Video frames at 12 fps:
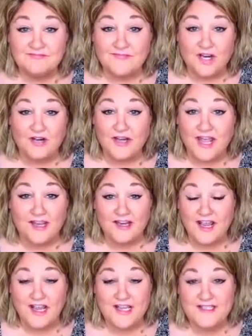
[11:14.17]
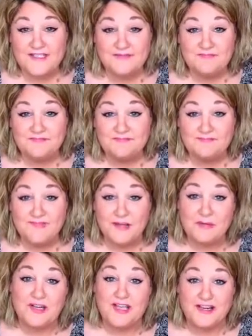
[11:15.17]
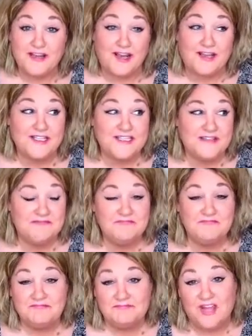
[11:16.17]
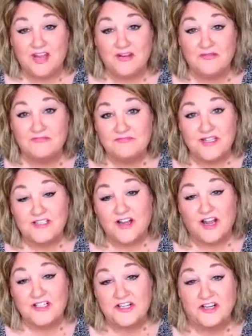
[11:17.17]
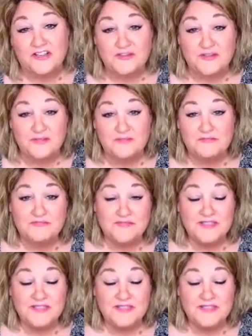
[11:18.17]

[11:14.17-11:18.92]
Hard hat guys. They were kind of nice, though. I talked to them.